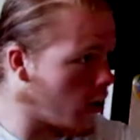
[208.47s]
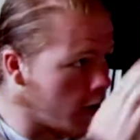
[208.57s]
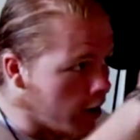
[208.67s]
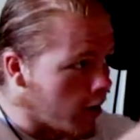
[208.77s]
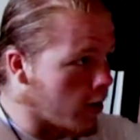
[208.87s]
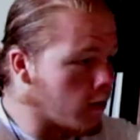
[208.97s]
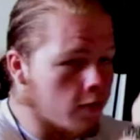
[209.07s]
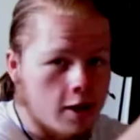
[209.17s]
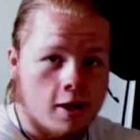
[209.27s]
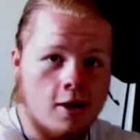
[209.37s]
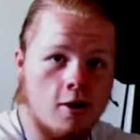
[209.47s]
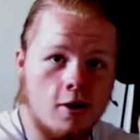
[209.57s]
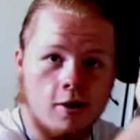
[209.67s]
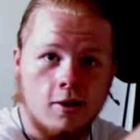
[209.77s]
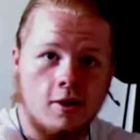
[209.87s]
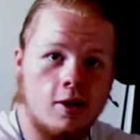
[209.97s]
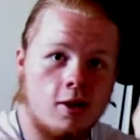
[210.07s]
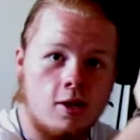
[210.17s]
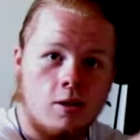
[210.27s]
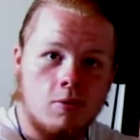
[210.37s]
area right here,
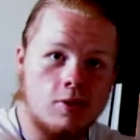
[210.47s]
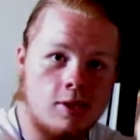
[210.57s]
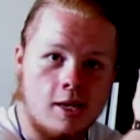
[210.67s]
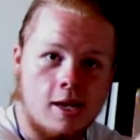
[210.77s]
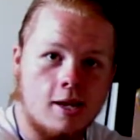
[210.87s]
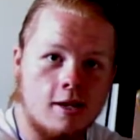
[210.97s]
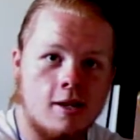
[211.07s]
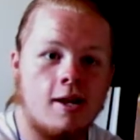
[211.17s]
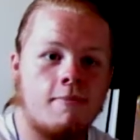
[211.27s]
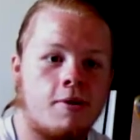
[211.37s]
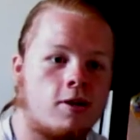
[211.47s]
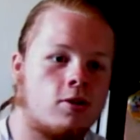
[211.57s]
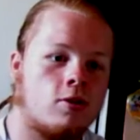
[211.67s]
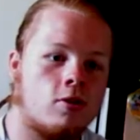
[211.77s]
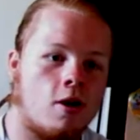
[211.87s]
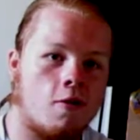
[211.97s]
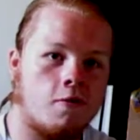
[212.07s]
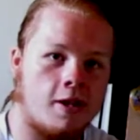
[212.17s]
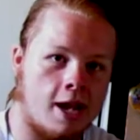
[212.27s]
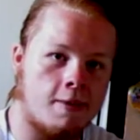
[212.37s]
you will see a picture
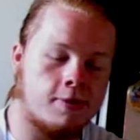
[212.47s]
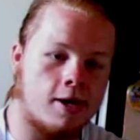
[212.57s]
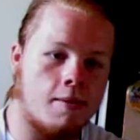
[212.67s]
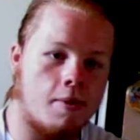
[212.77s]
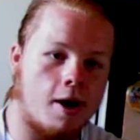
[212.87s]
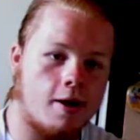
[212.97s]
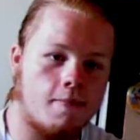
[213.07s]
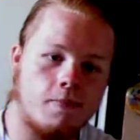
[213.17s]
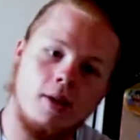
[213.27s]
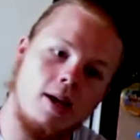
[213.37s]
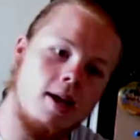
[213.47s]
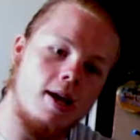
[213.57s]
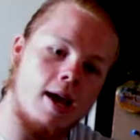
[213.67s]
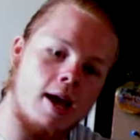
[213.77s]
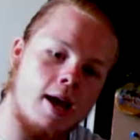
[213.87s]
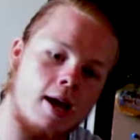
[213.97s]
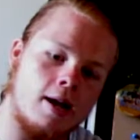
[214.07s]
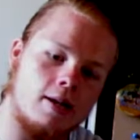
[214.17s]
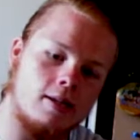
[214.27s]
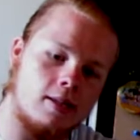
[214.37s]
of the amps that I bought.
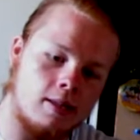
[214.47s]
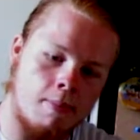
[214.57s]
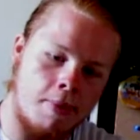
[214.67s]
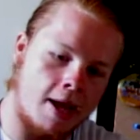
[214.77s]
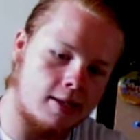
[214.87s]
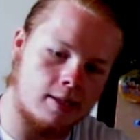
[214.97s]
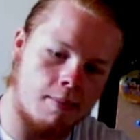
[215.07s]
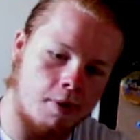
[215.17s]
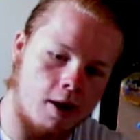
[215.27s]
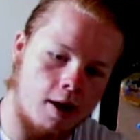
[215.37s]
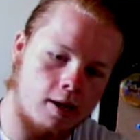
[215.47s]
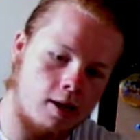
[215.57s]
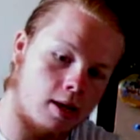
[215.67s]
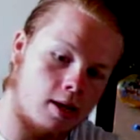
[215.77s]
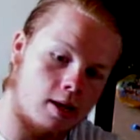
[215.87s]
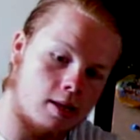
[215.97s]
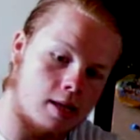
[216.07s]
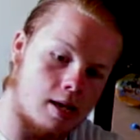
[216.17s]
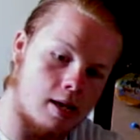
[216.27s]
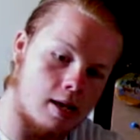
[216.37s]
And the bass I bought,
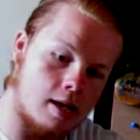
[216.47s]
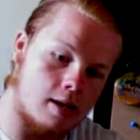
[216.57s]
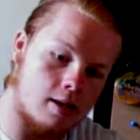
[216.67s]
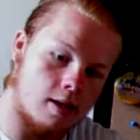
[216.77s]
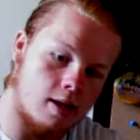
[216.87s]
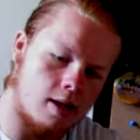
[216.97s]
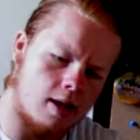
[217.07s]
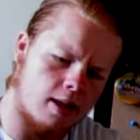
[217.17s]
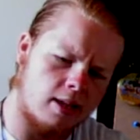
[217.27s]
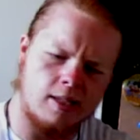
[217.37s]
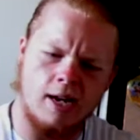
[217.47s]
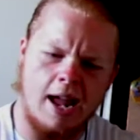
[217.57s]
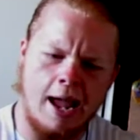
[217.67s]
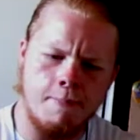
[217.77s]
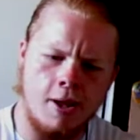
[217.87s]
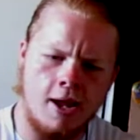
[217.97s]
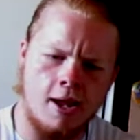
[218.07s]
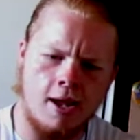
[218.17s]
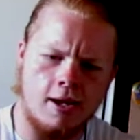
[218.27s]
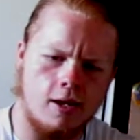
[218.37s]
I think it's an
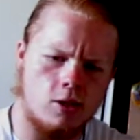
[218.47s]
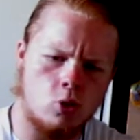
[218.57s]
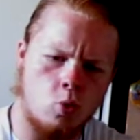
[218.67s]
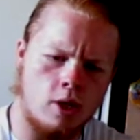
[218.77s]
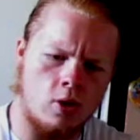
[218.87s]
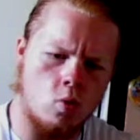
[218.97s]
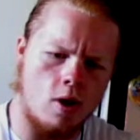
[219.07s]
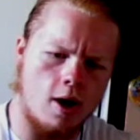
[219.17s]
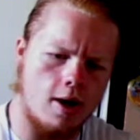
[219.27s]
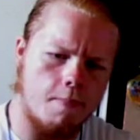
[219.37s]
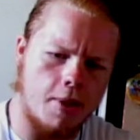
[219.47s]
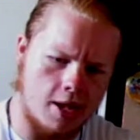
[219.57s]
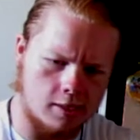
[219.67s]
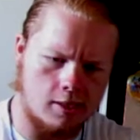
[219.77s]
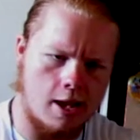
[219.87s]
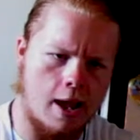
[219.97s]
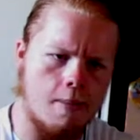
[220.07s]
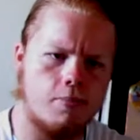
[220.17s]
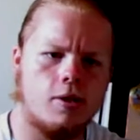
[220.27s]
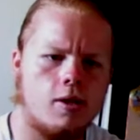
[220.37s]
Ampeg 20-watt bass
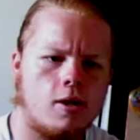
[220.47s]
amp.